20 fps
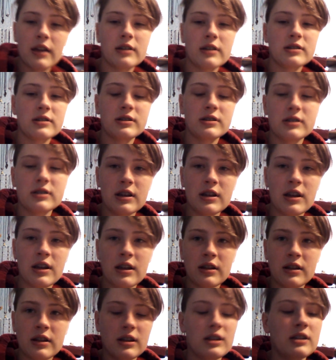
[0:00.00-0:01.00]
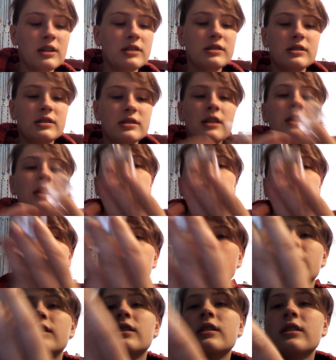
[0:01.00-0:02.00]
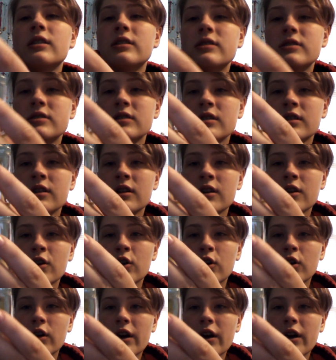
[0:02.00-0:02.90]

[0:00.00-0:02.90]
And then this is